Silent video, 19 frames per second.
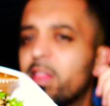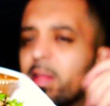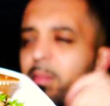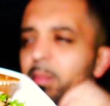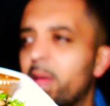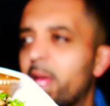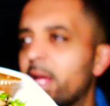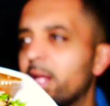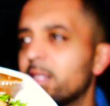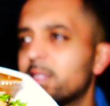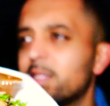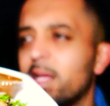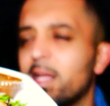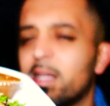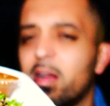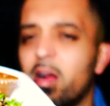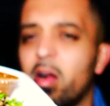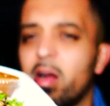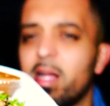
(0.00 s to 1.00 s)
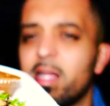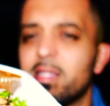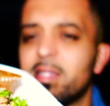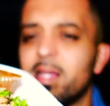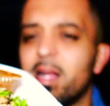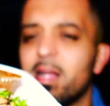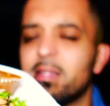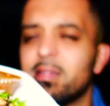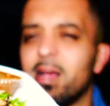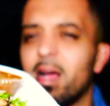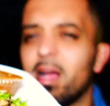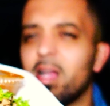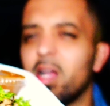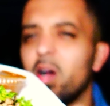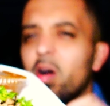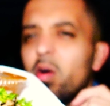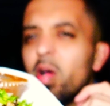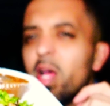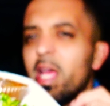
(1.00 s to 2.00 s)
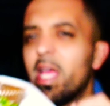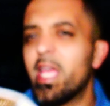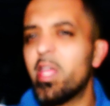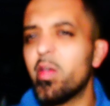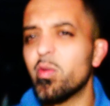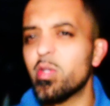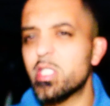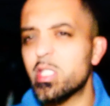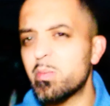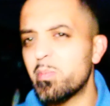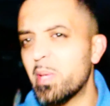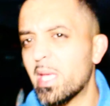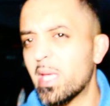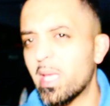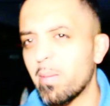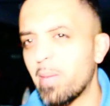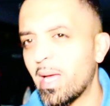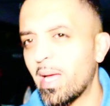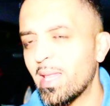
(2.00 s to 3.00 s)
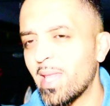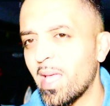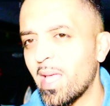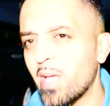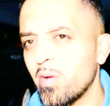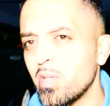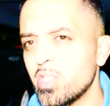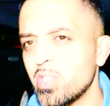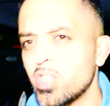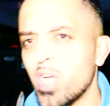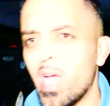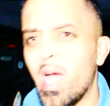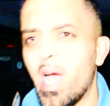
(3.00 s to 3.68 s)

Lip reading: The man said carne asada taco. He was speaking my language.